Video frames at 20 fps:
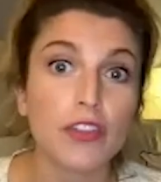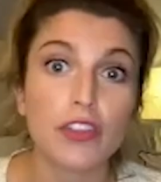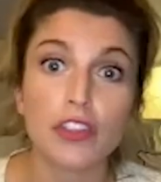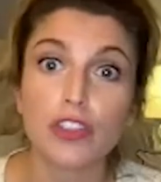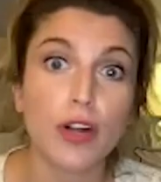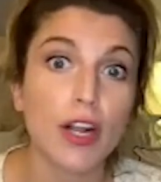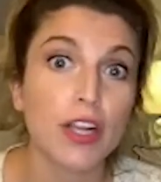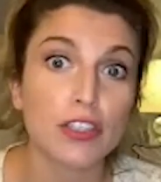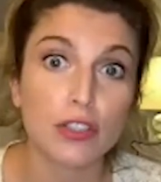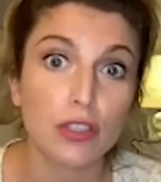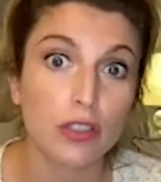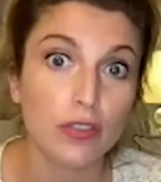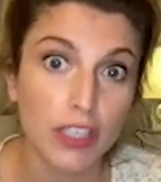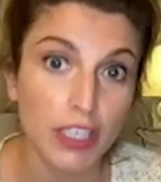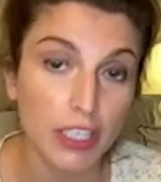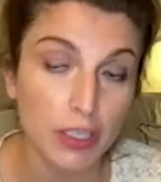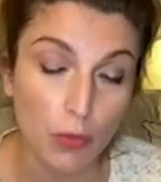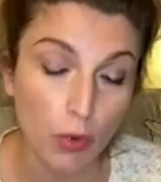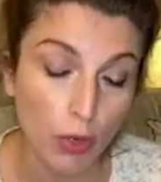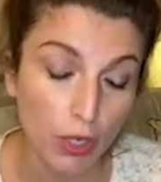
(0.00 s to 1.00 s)
the director of it
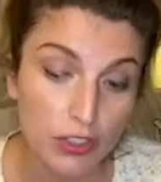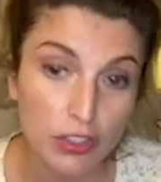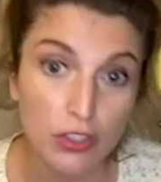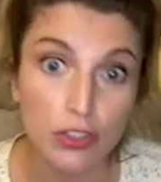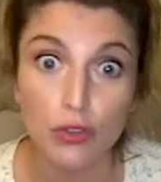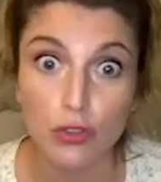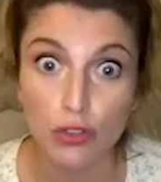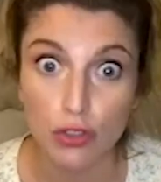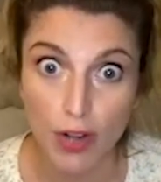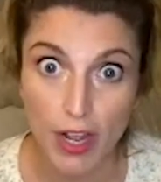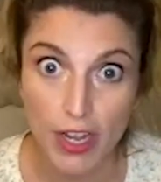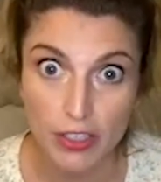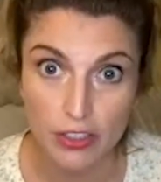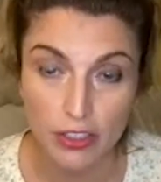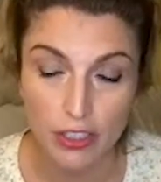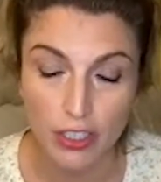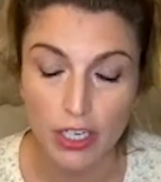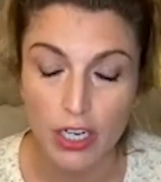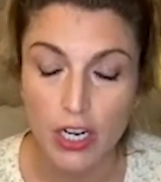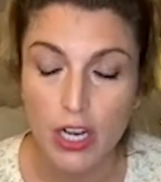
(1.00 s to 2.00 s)
anymore. It's a new
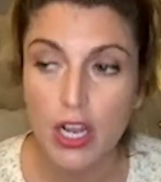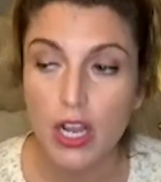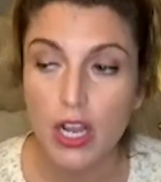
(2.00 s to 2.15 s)
director.